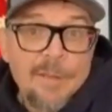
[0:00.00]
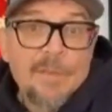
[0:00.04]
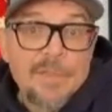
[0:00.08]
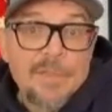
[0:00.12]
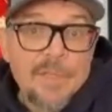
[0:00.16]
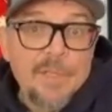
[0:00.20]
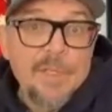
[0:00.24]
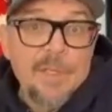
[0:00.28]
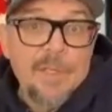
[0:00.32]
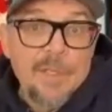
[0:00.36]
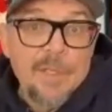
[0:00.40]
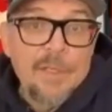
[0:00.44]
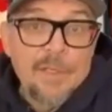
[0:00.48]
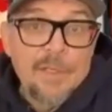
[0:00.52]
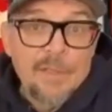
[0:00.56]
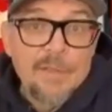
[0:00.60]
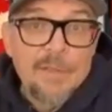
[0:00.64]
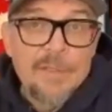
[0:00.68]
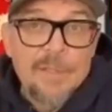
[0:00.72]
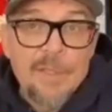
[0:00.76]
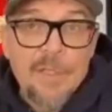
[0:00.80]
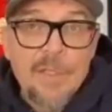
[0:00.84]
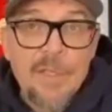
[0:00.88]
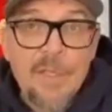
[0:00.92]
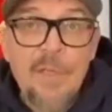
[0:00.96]
to
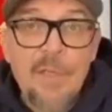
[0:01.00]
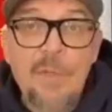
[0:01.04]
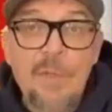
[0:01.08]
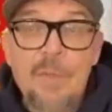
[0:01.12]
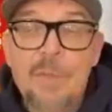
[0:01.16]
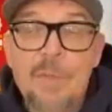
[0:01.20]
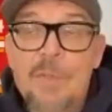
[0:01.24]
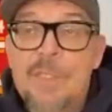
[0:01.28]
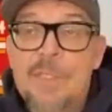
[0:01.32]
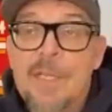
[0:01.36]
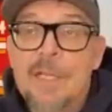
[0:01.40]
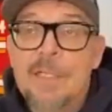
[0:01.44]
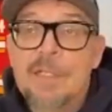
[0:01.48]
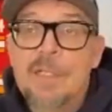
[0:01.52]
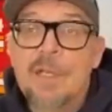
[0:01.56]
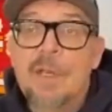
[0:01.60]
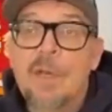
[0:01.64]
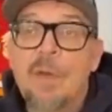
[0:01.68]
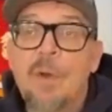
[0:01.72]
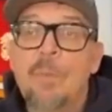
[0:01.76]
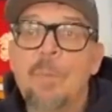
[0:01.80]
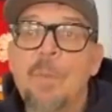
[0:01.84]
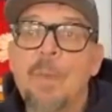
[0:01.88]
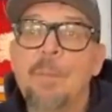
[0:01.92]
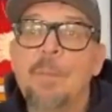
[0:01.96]
use as a
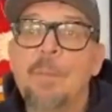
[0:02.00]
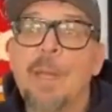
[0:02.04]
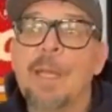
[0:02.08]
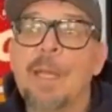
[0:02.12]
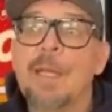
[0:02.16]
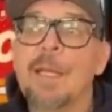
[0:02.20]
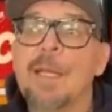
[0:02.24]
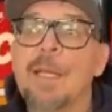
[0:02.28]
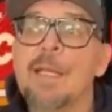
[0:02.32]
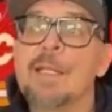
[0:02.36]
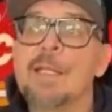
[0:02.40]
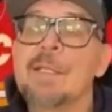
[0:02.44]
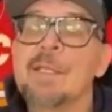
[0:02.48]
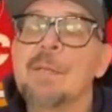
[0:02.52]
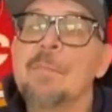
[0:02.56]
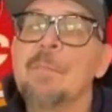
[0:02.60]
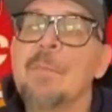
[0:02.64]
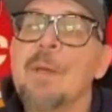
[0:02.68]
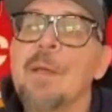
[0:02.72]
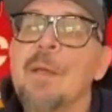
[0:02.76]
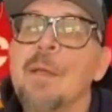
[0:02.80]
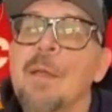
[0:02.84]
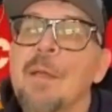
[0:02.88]
coping mechanism.